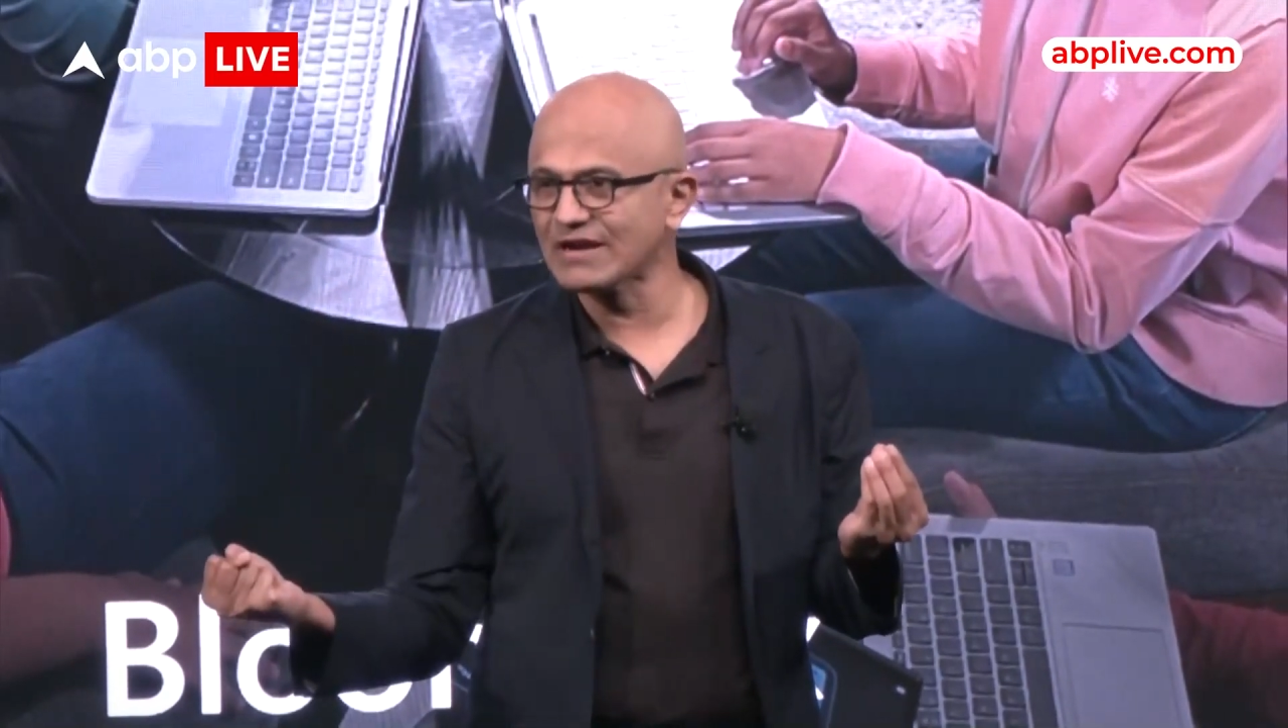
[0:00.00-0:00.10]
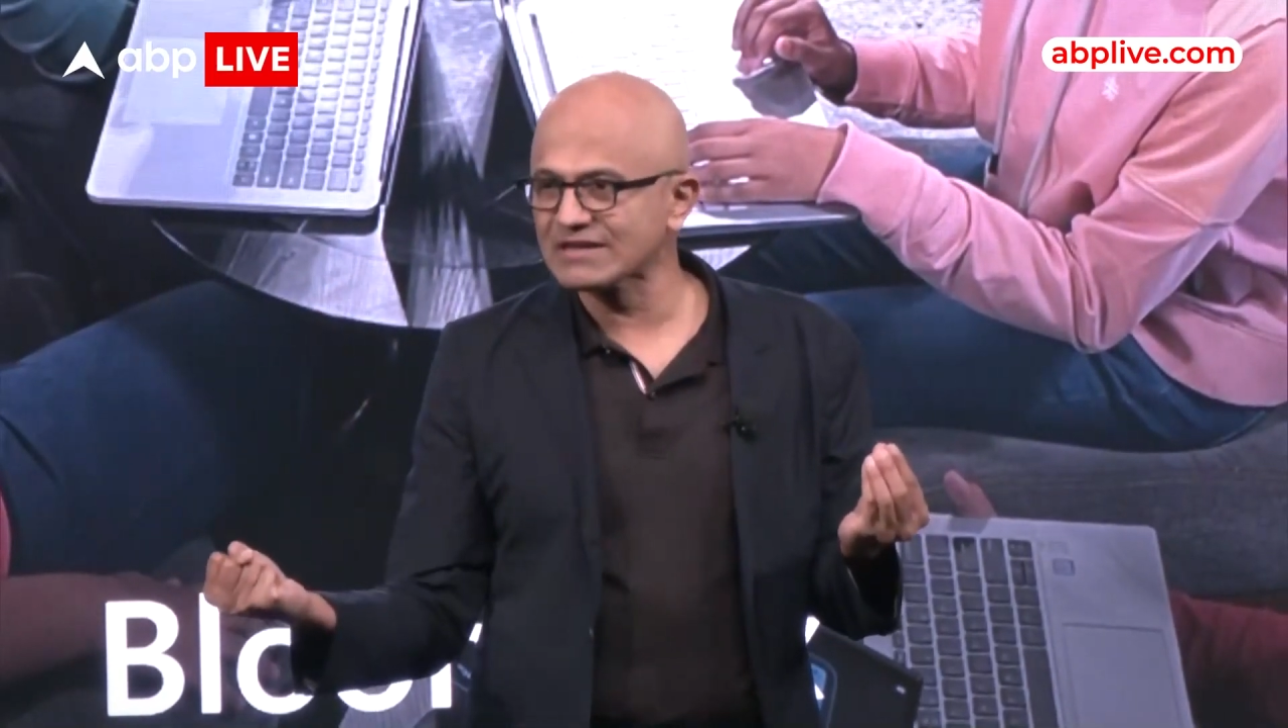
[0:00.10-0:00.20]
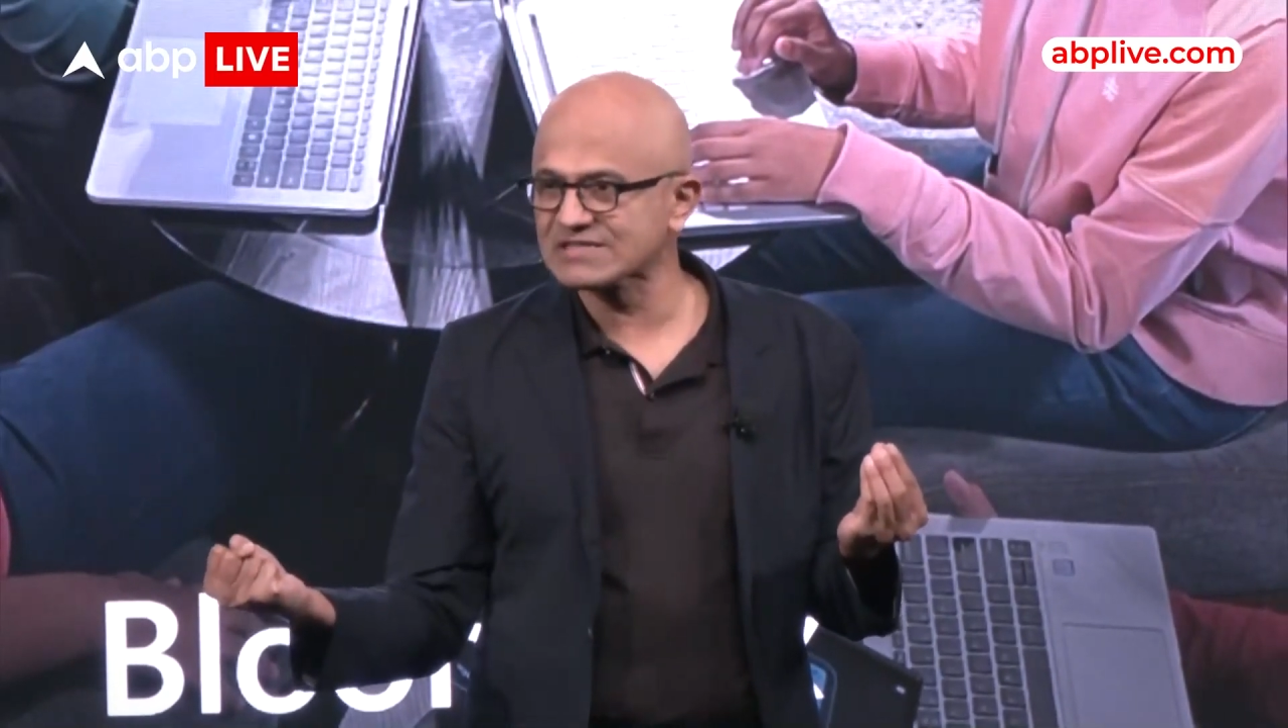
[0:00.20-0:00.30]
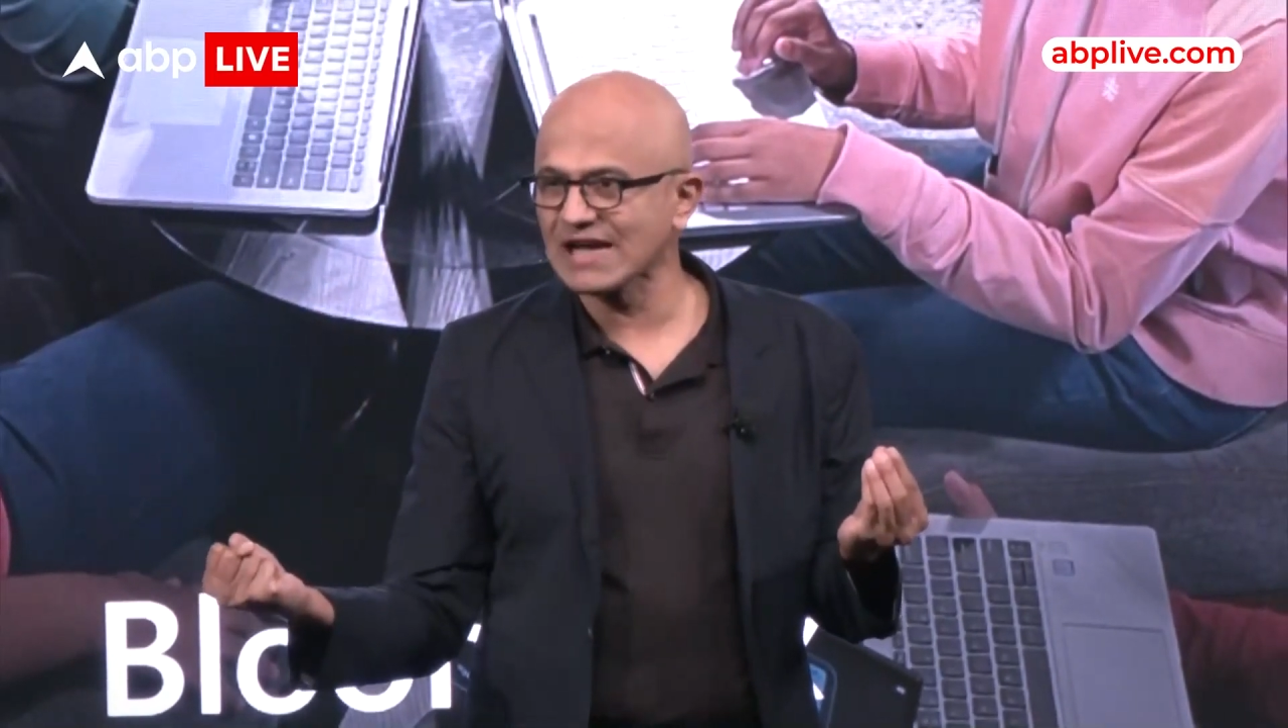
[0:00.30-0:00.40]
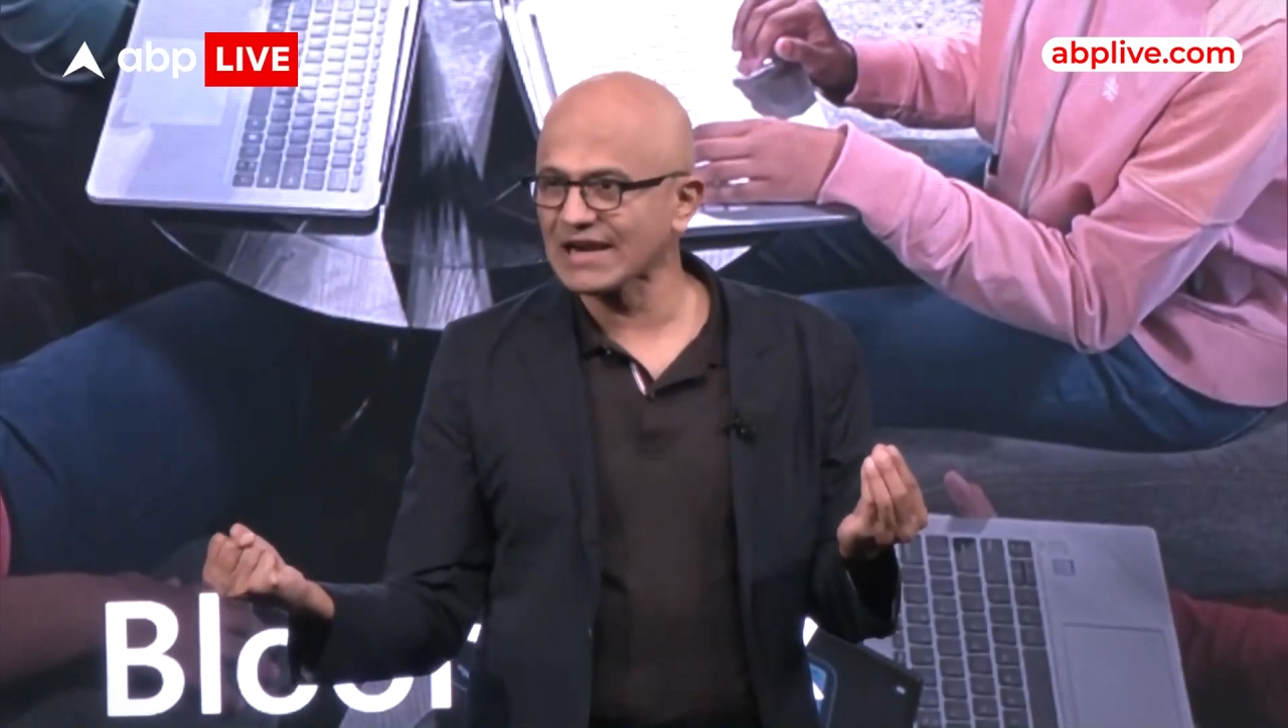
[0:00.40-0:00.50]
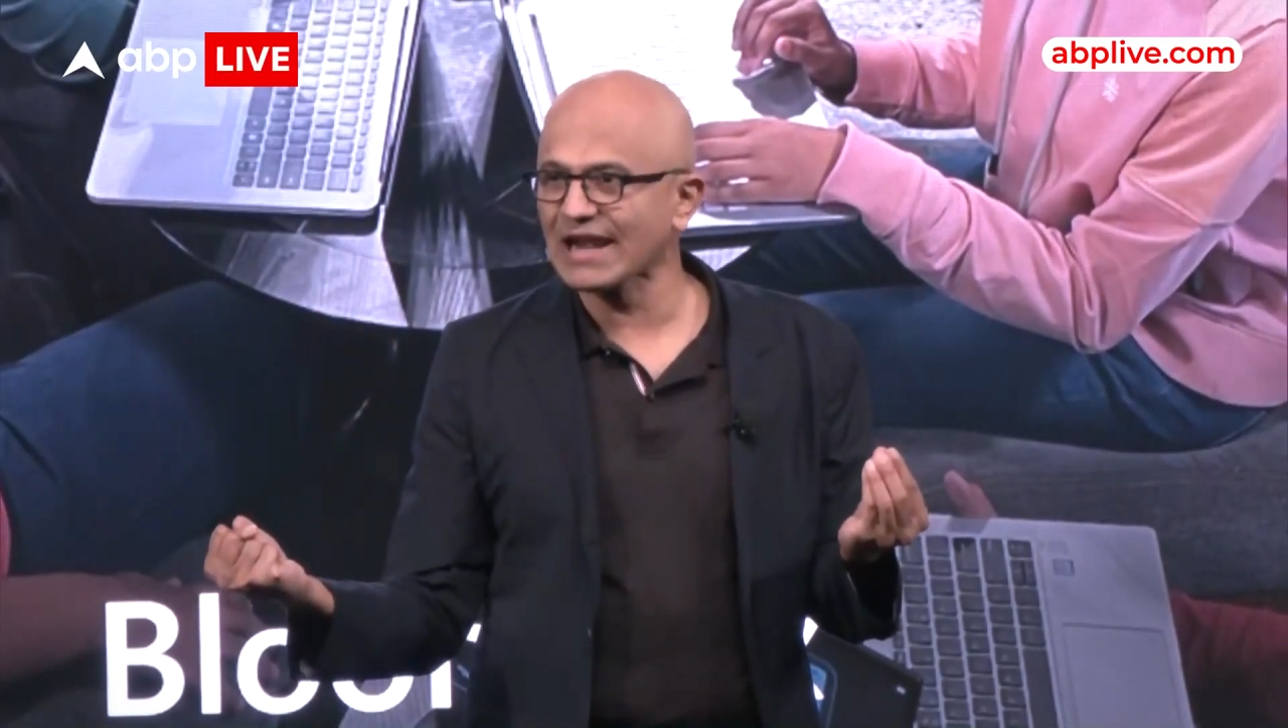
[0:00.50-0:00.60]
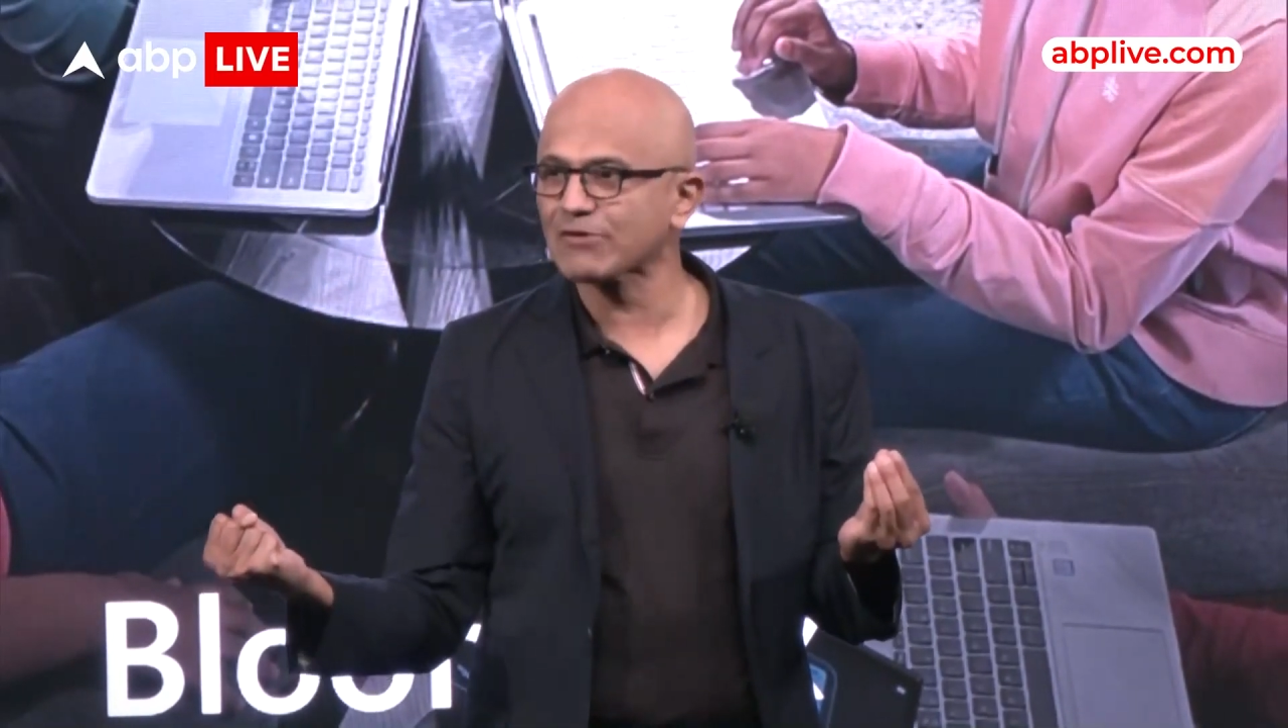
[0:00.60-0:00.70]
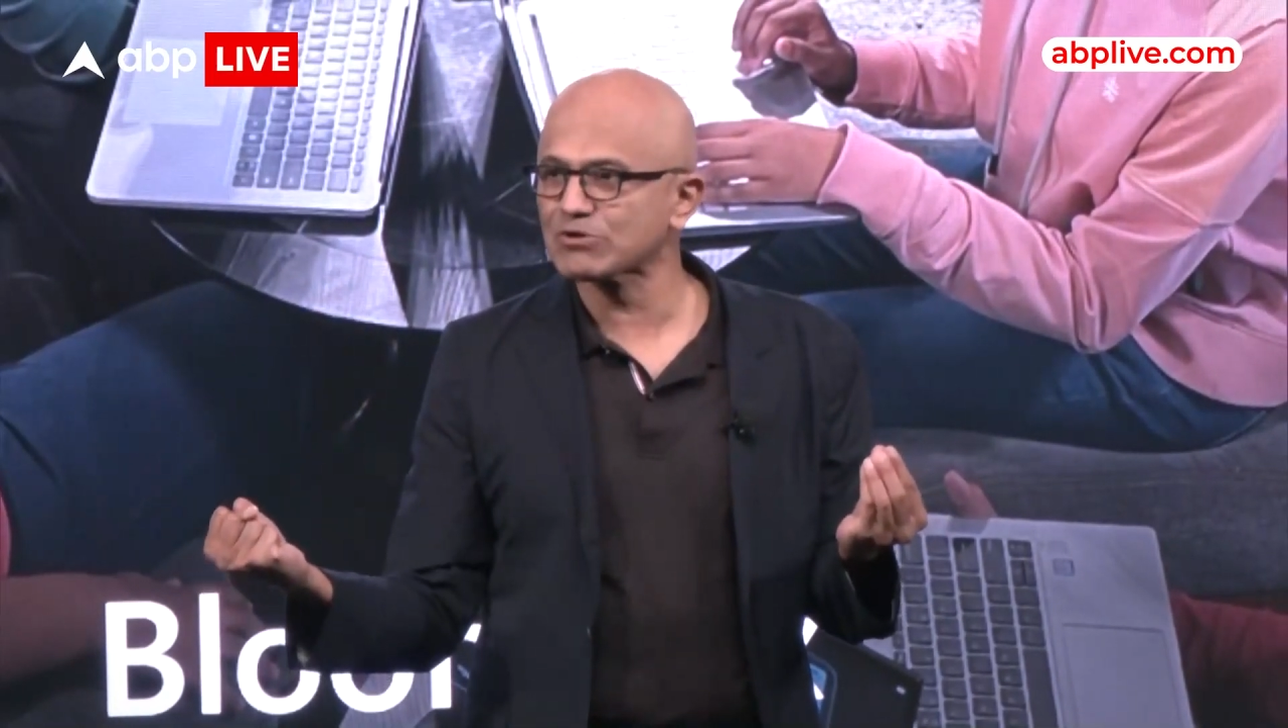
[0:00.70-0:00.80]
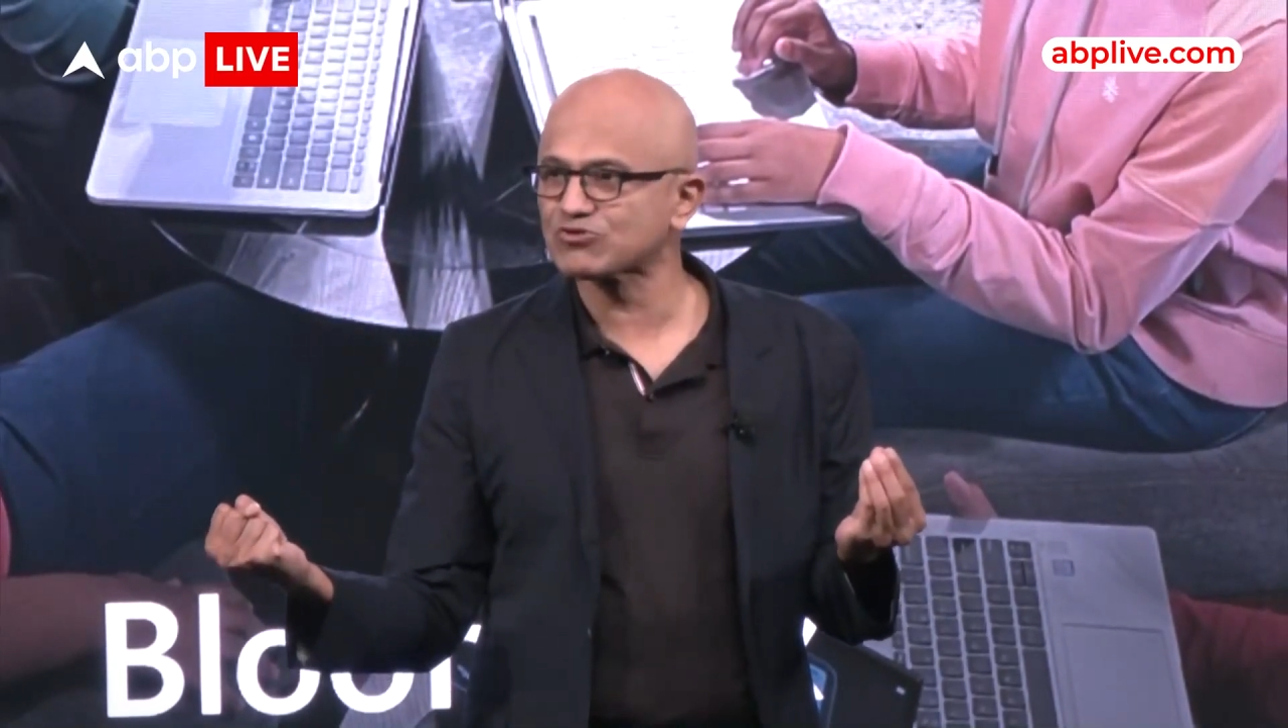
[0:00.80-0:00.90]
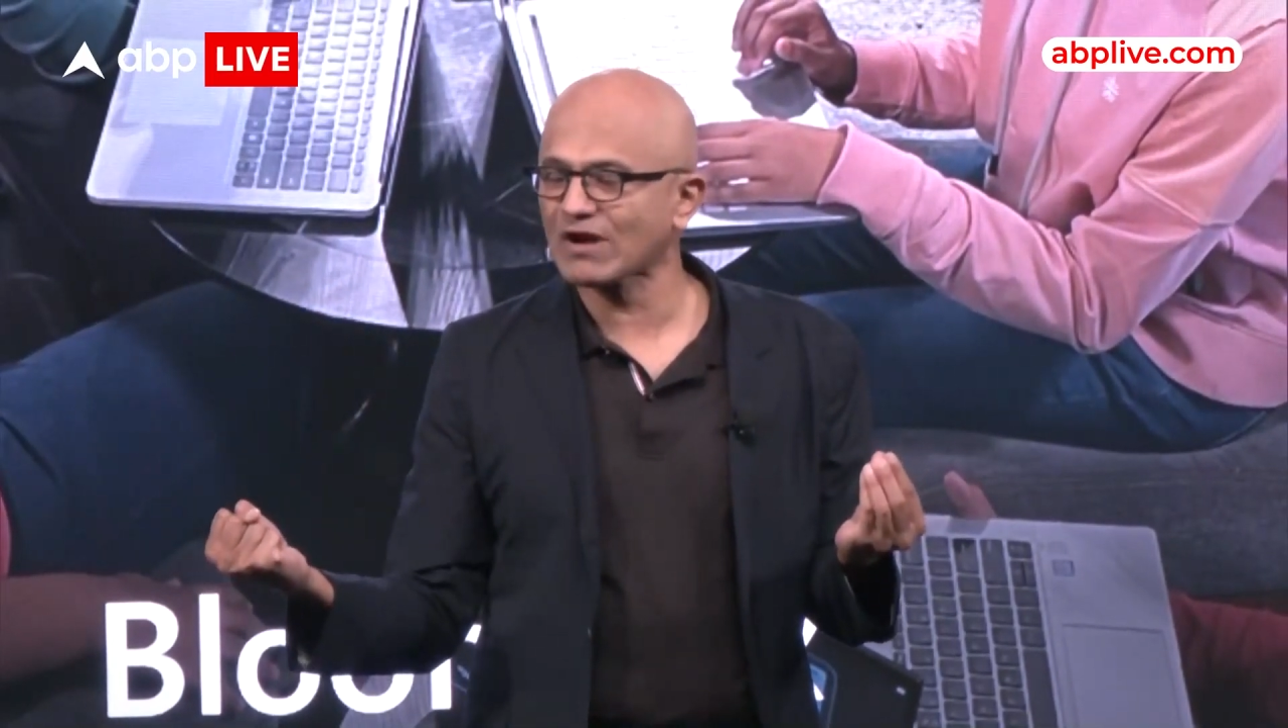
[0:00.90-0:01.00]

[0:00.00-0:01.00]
does sign language